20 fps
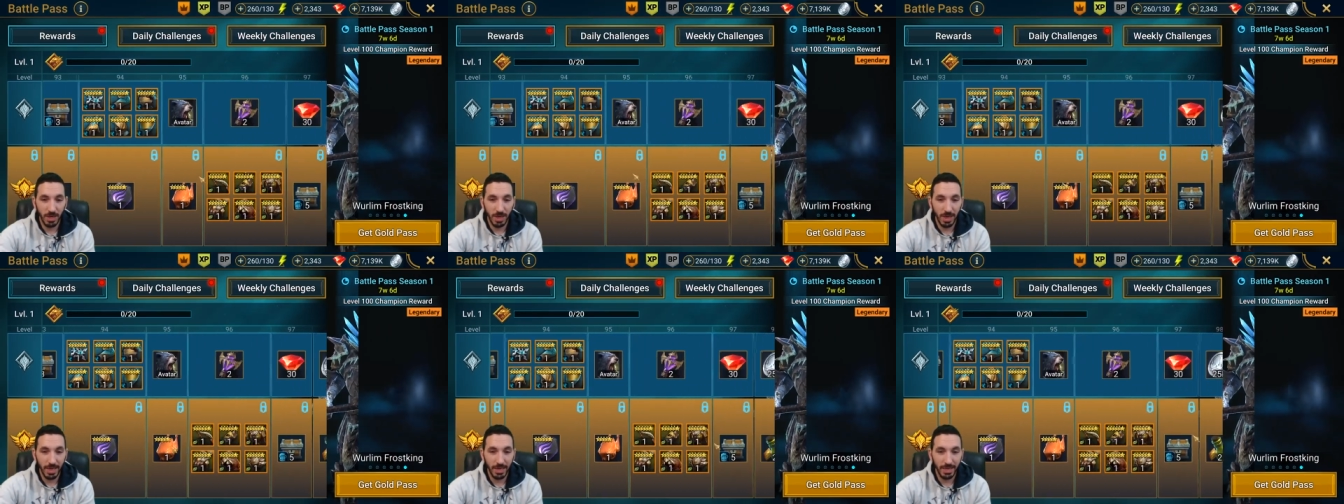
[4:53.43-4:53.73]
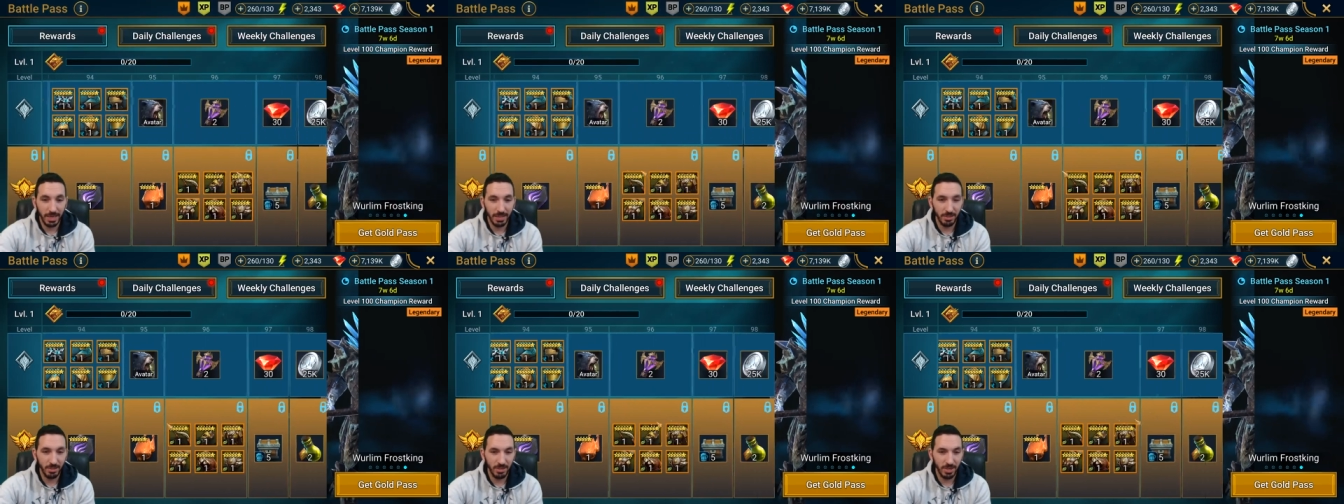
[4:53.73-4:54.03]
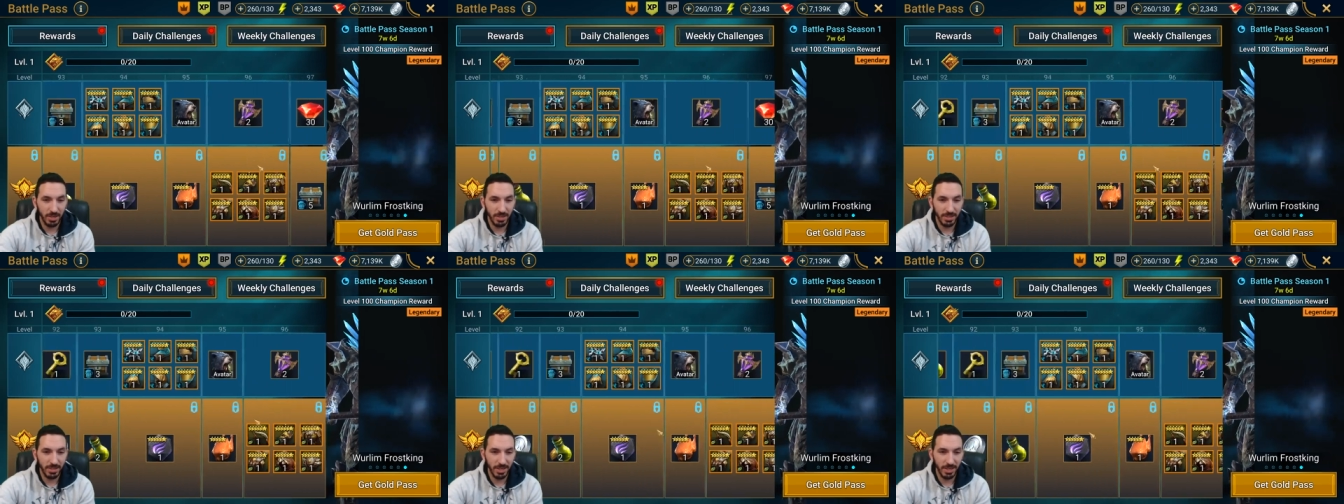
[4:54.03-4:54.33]
like
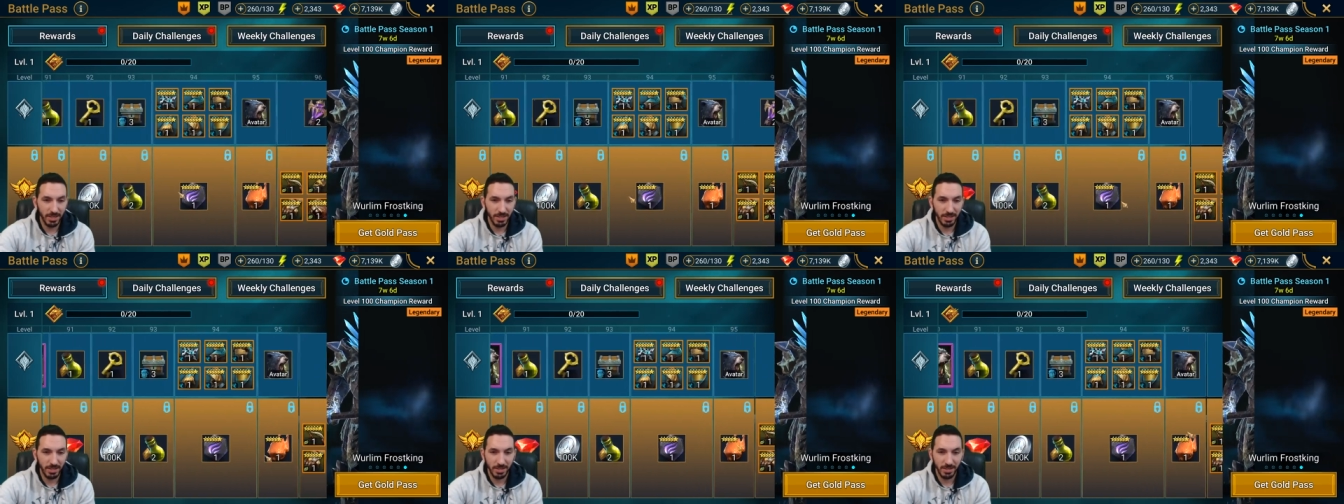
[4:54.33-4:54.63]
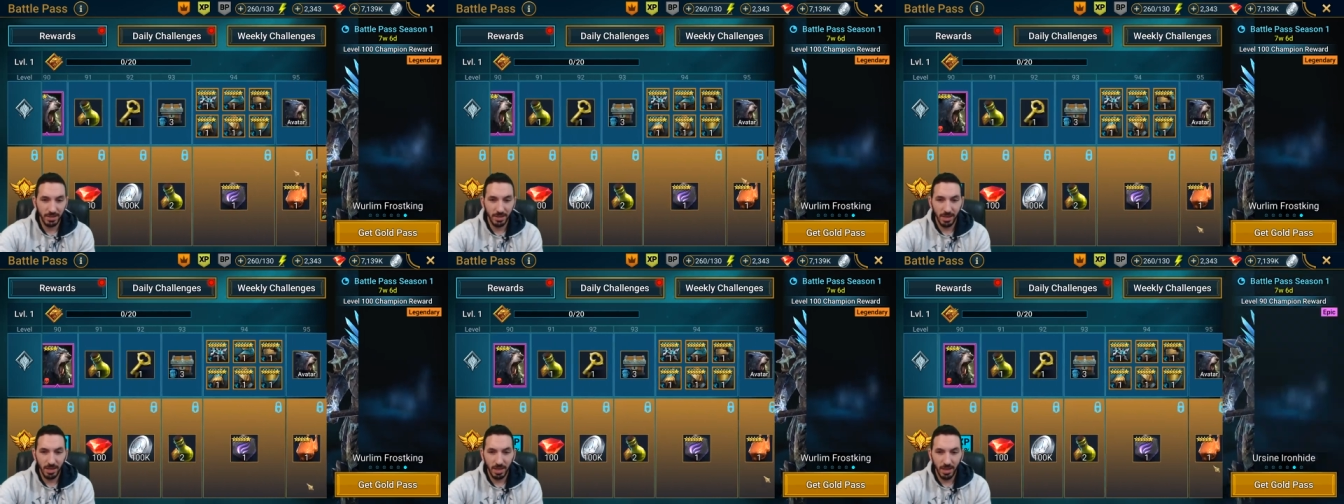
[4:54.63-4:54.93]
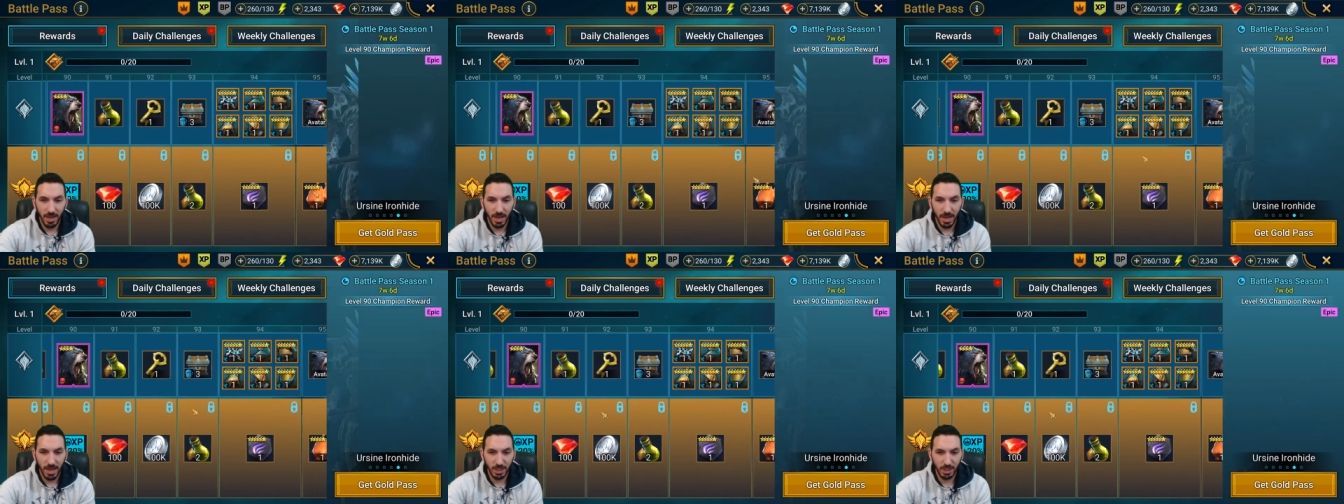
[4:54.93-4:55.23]
legendary sets,
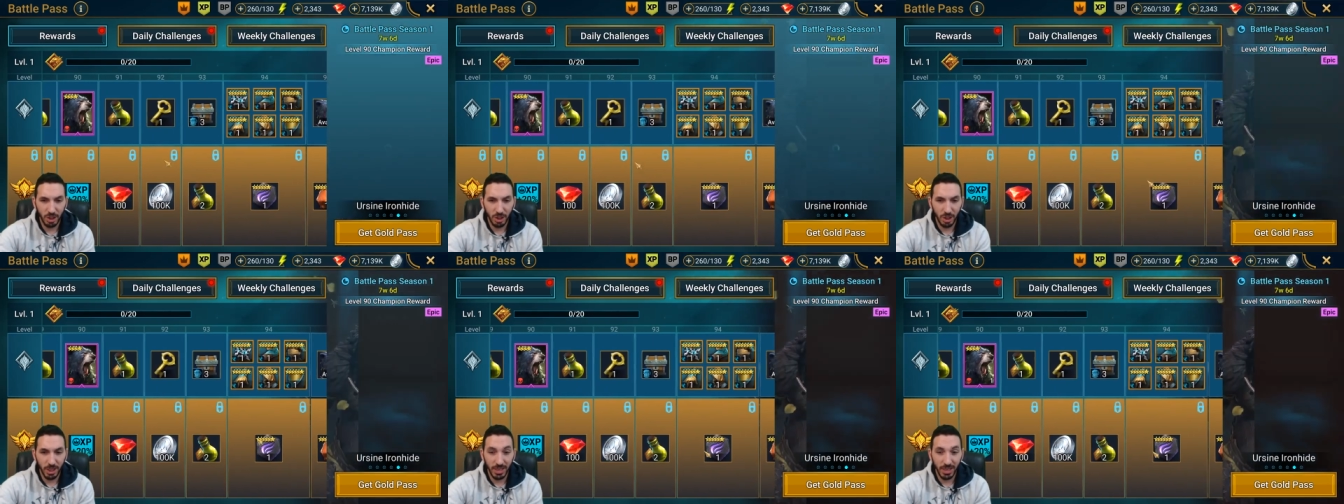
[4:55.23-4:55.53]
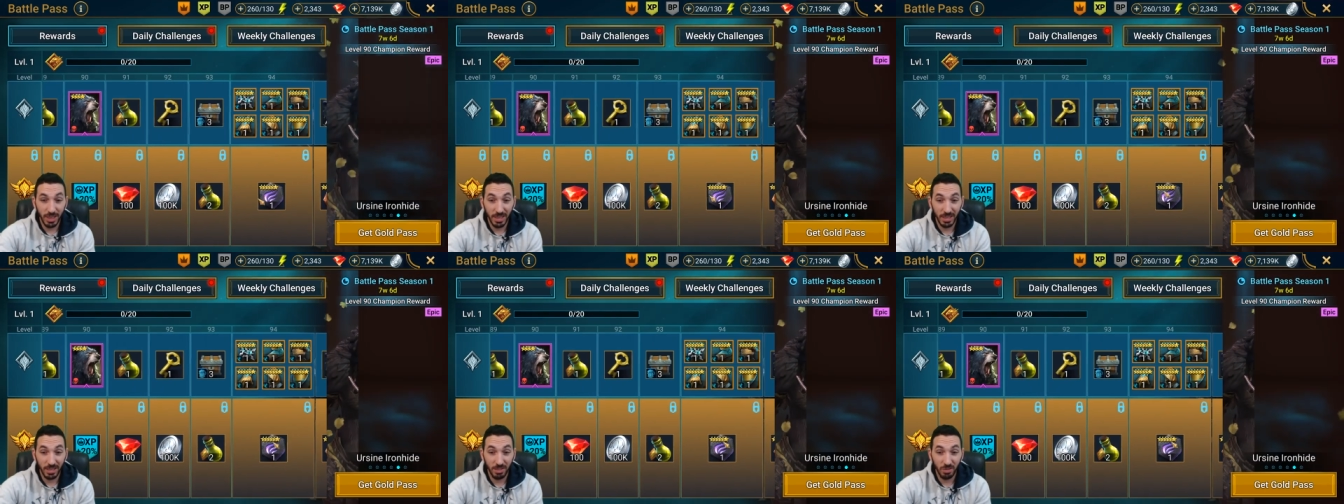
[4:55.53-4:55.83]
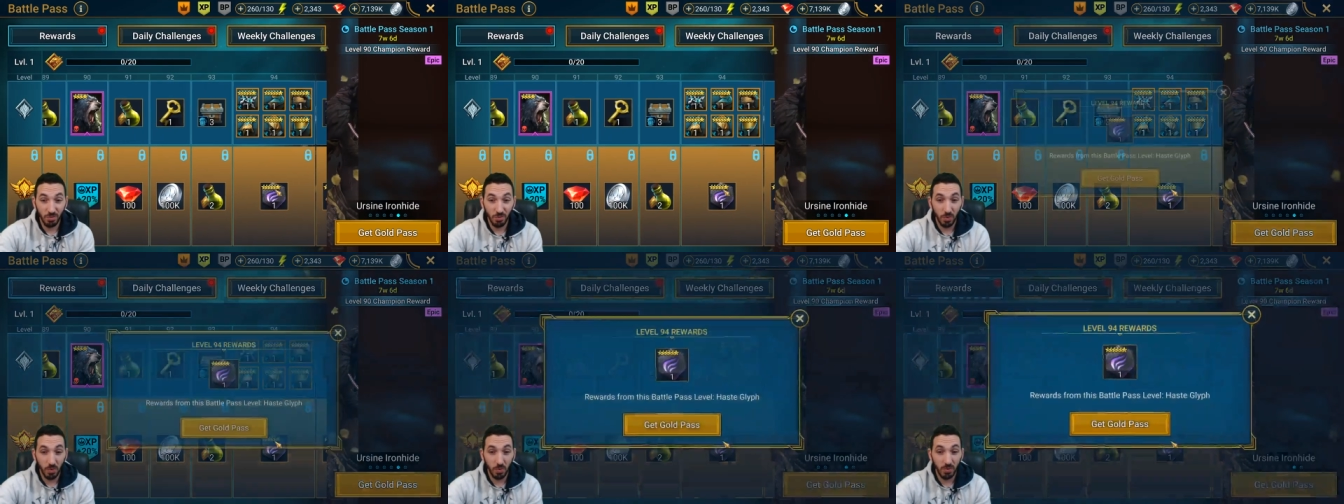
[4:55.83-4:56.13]

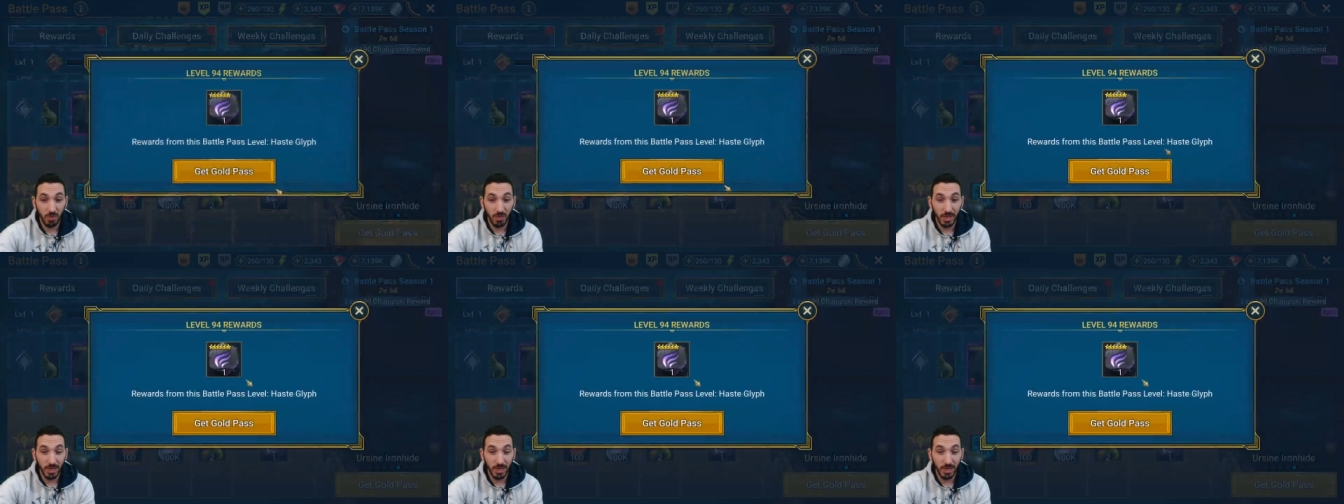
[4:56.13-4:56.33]
chickens, runes.